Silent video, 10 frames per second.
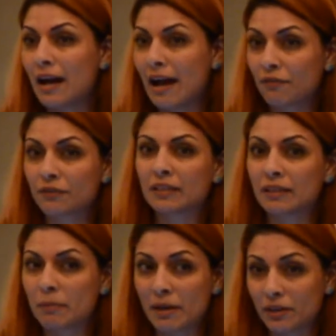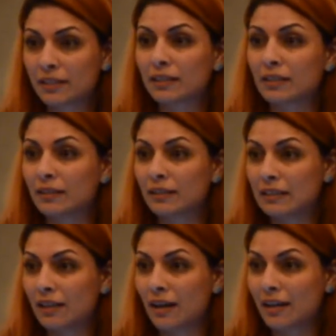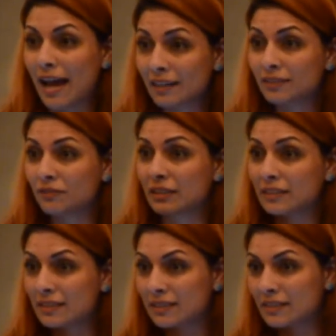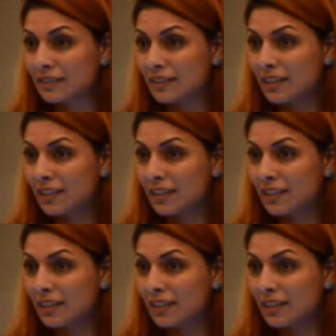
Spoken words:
African American activists